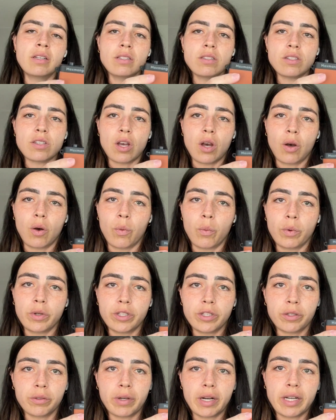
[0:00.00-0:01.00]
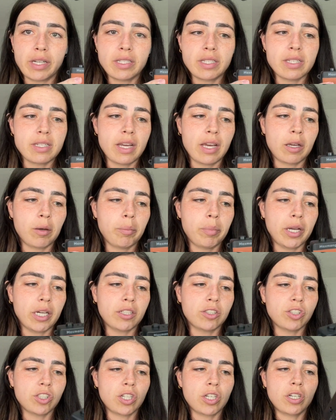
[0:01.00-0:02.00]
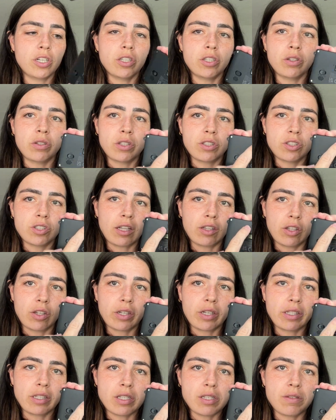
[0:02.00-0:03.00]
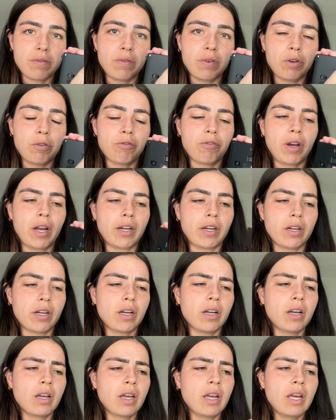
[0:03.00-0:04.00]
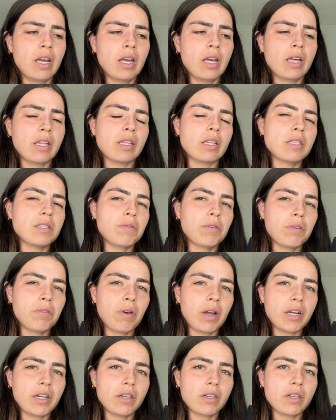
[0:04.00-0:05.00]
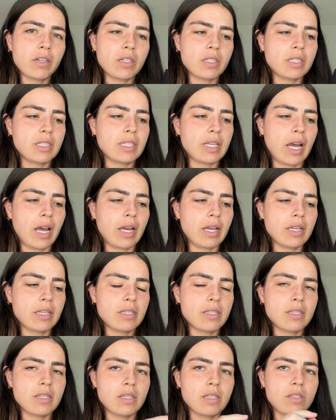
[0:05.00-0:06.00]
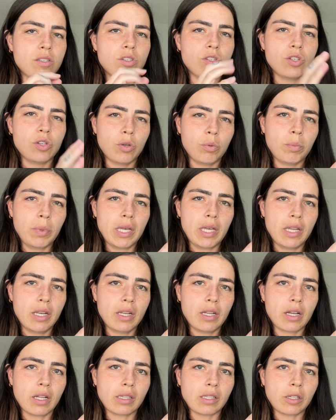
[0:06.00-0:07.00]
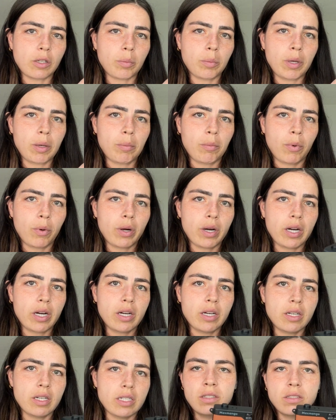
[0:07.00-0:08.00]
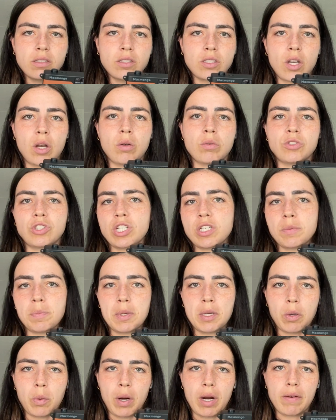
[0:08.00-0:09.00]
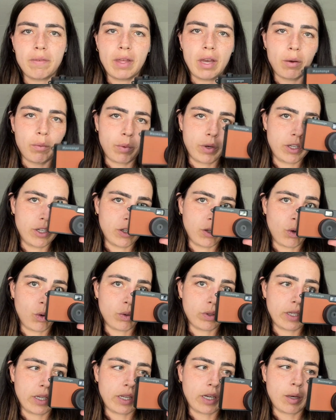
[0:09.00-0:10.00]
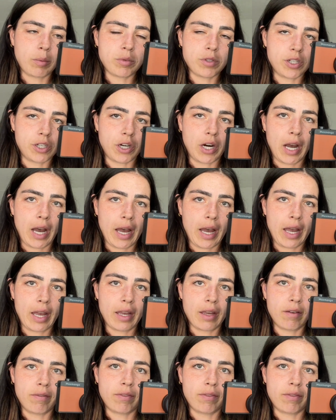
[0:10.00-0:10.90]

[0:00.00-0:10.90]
So when you're ready to take a picture, you can just look in this viewfinder. This viewfinder does zoom in a little bit more, and so just be aware of that when you're holding it up to your eye.